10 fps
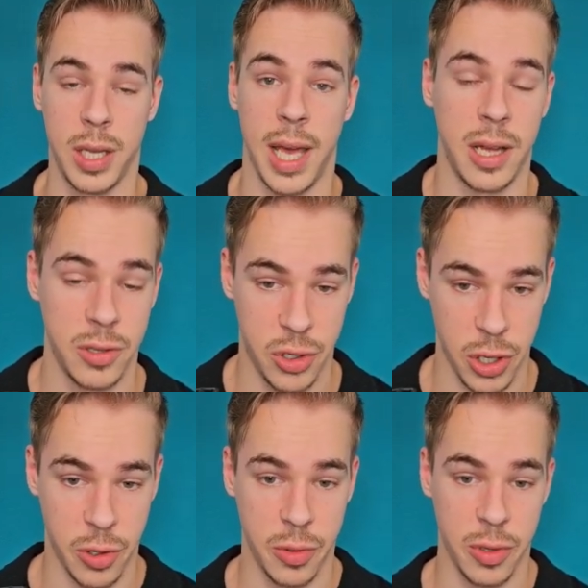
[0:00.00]
Yeah,
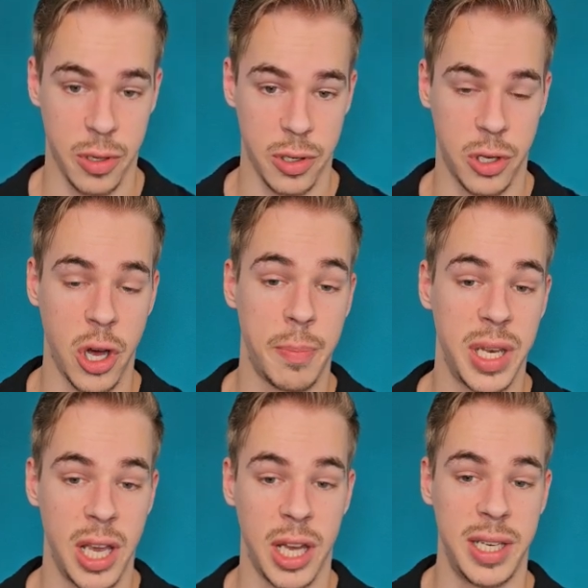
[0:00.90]
so copy
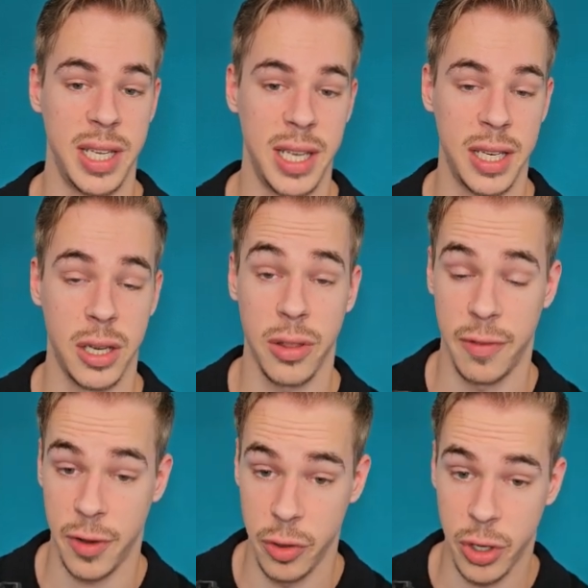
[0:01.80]
the ID, not the
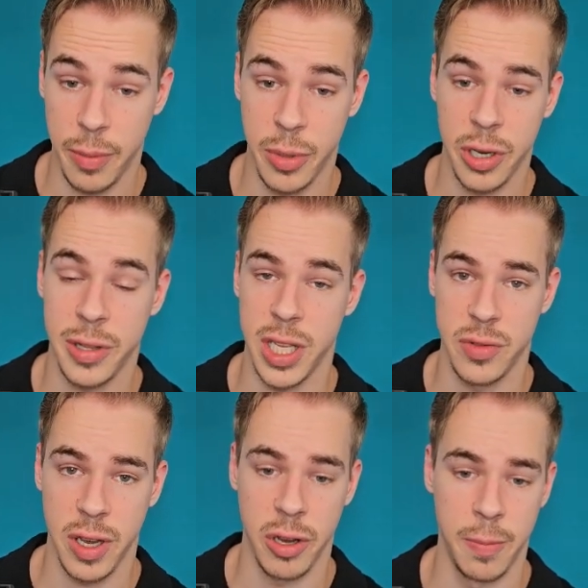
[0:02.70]
phone number. That's
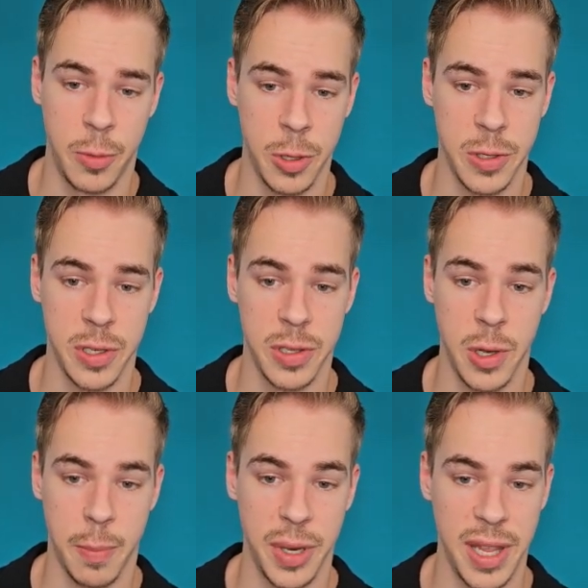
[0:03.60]
very important.
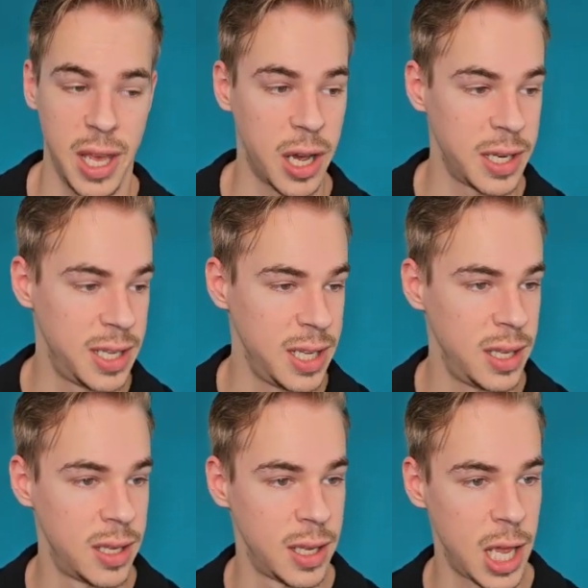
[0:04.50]
Copy the
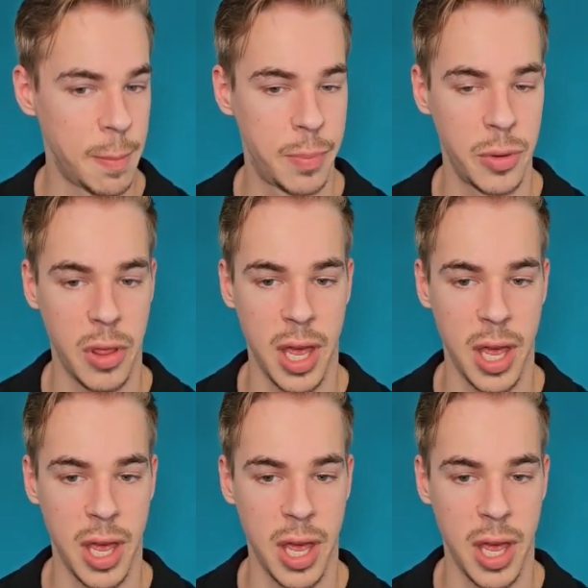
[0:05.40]
ID and put